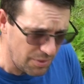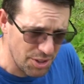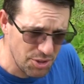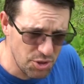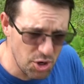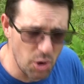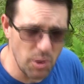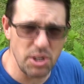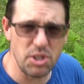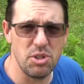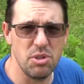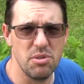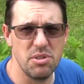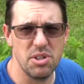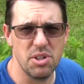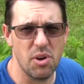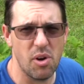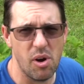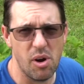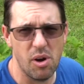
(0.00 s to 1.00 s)
No issues
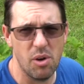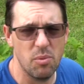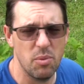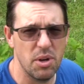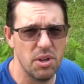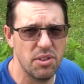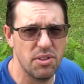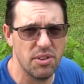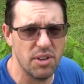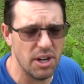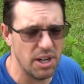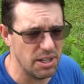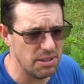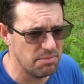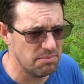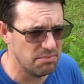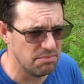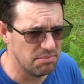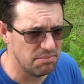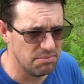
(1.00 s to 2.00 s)
at all with
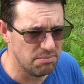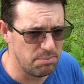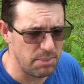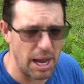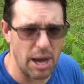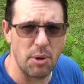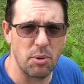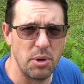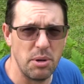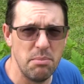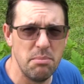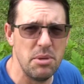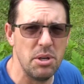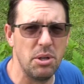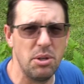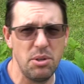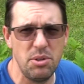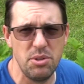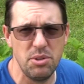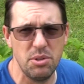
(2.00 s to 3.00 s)
powdery
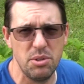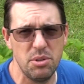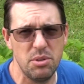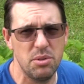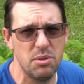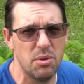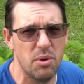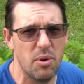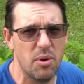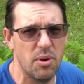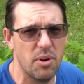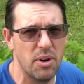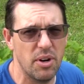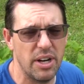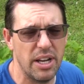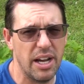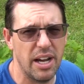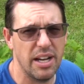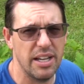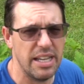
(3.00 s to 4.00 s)
mildew or
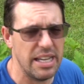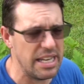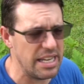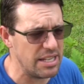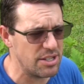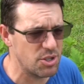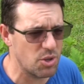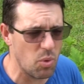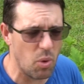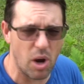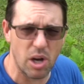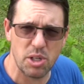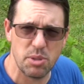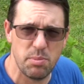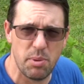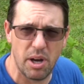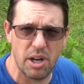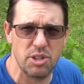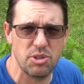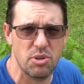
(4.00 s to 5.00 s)
any squash
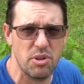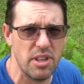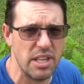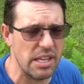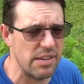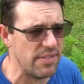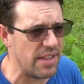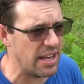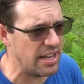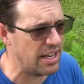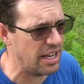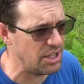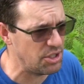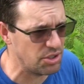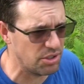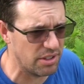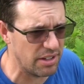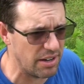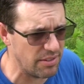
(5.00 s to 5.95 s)
bugs or anything of that nature.